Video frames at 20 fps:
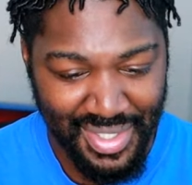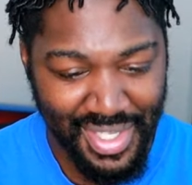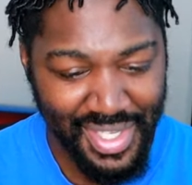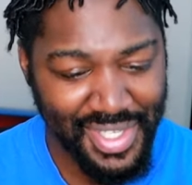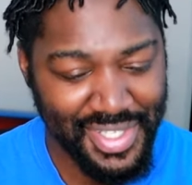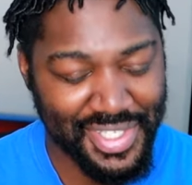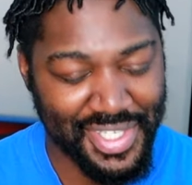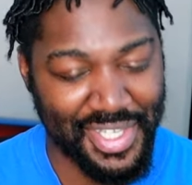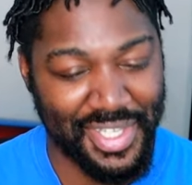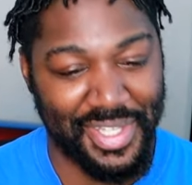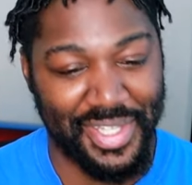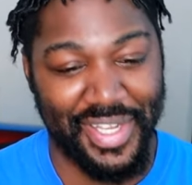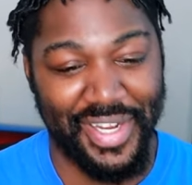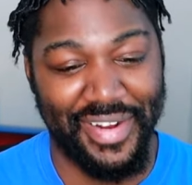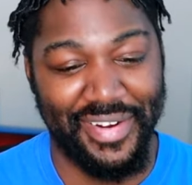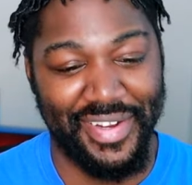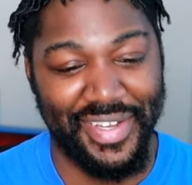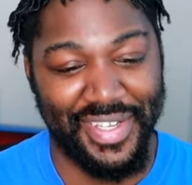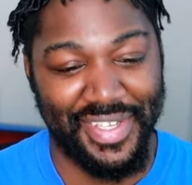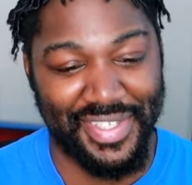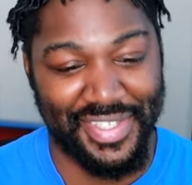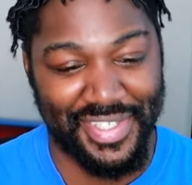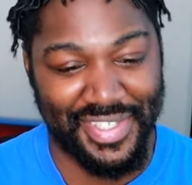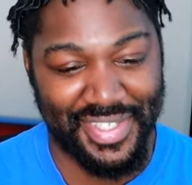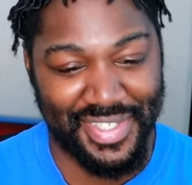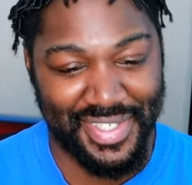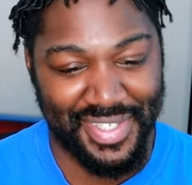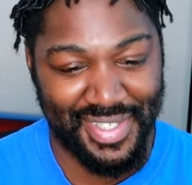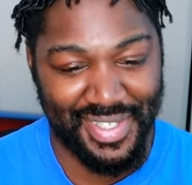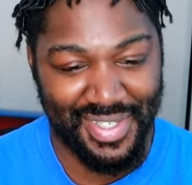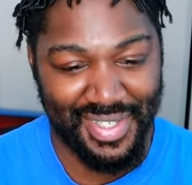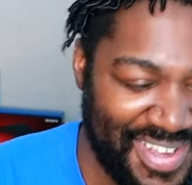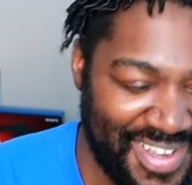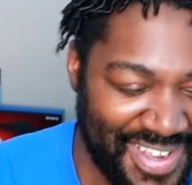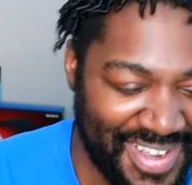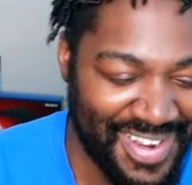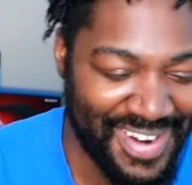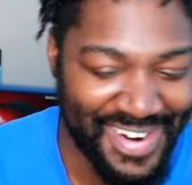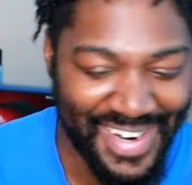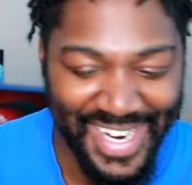That is hilarious.
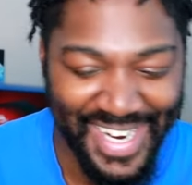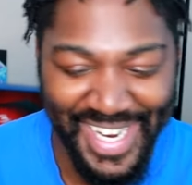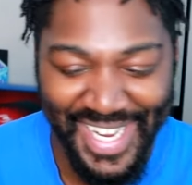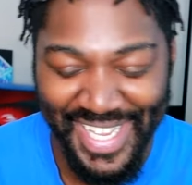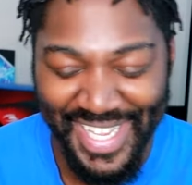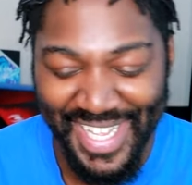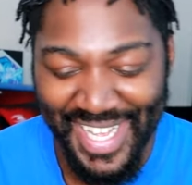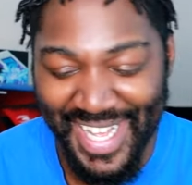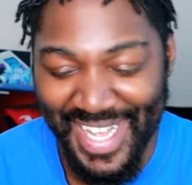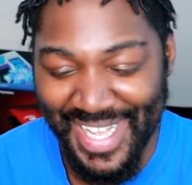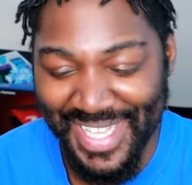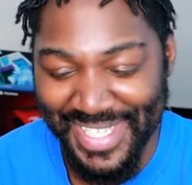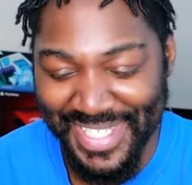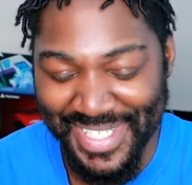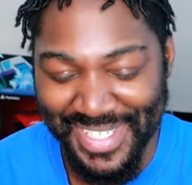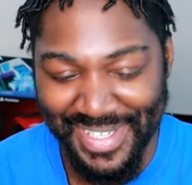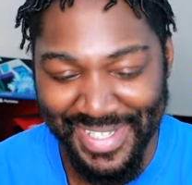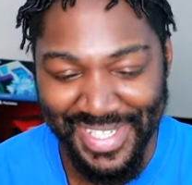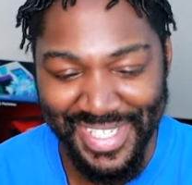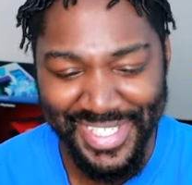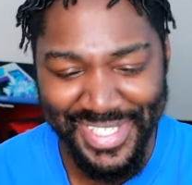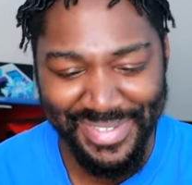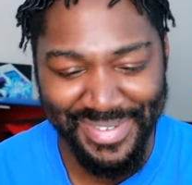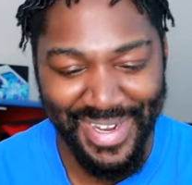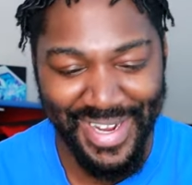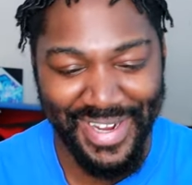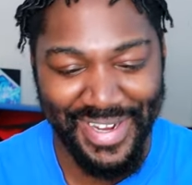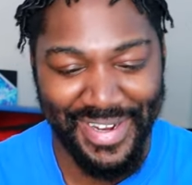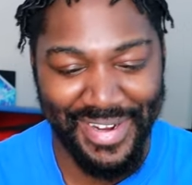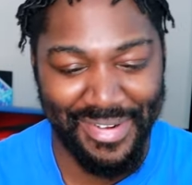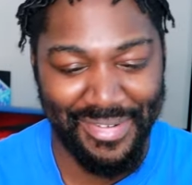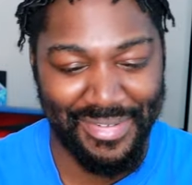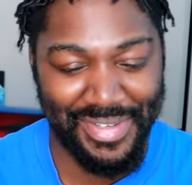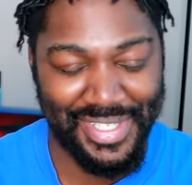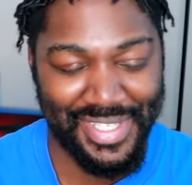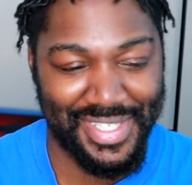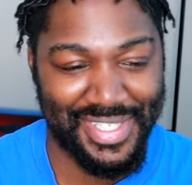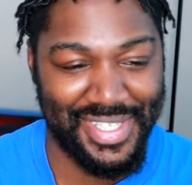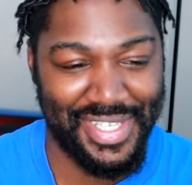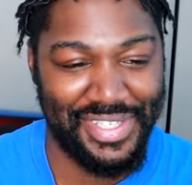Alright guys, so this right here
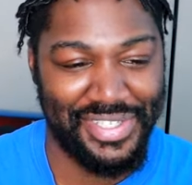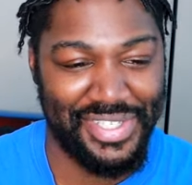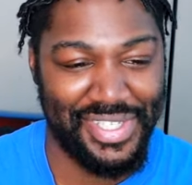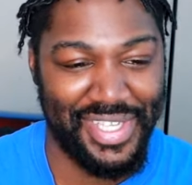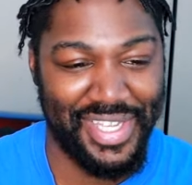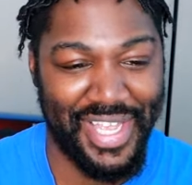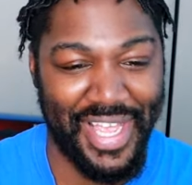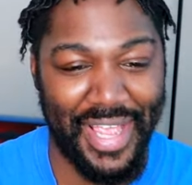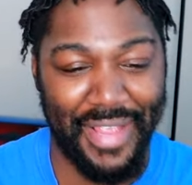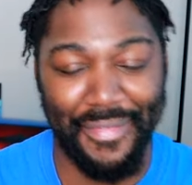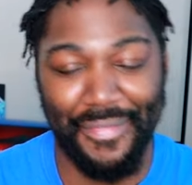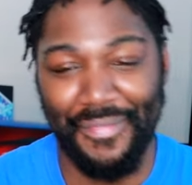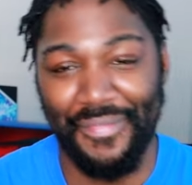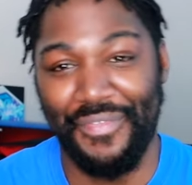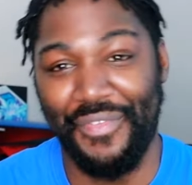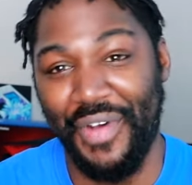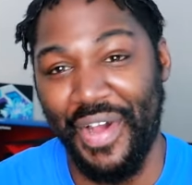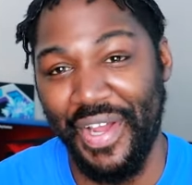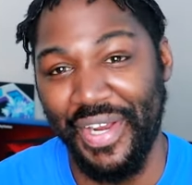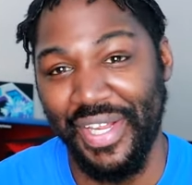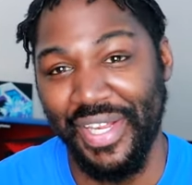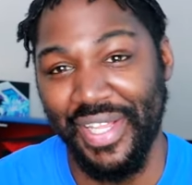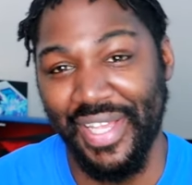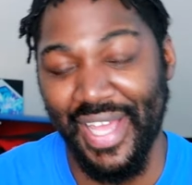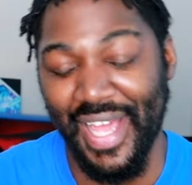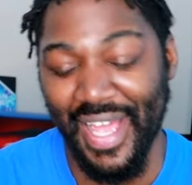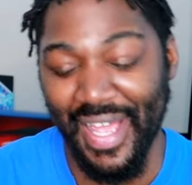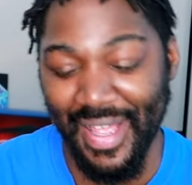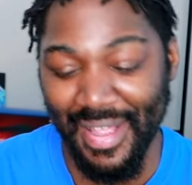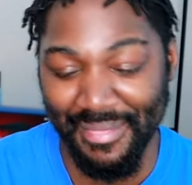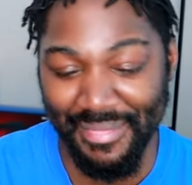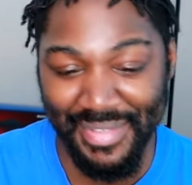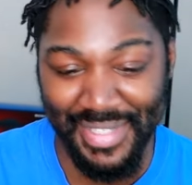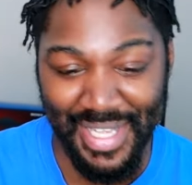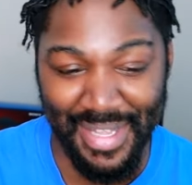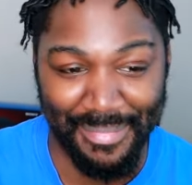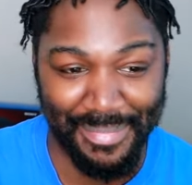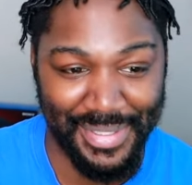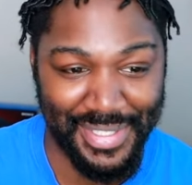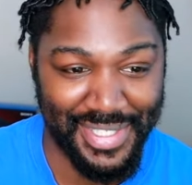was essentially a fun and
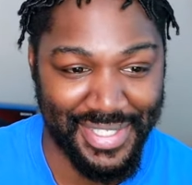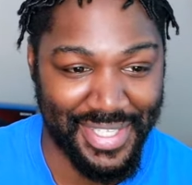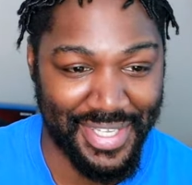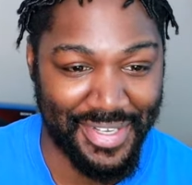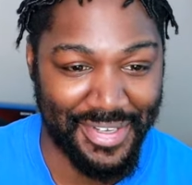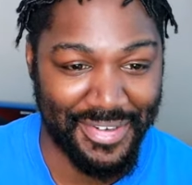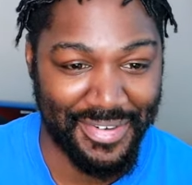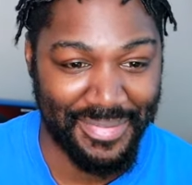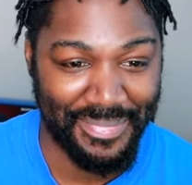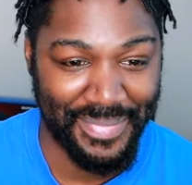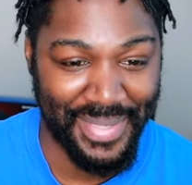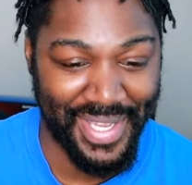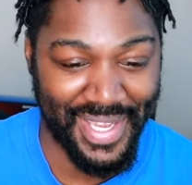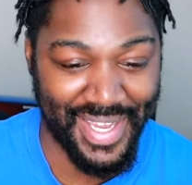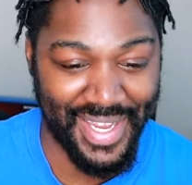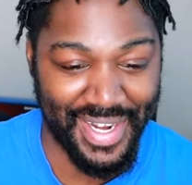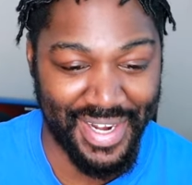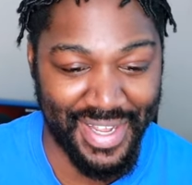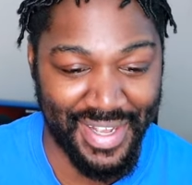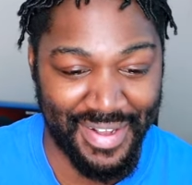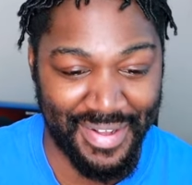games episode, man.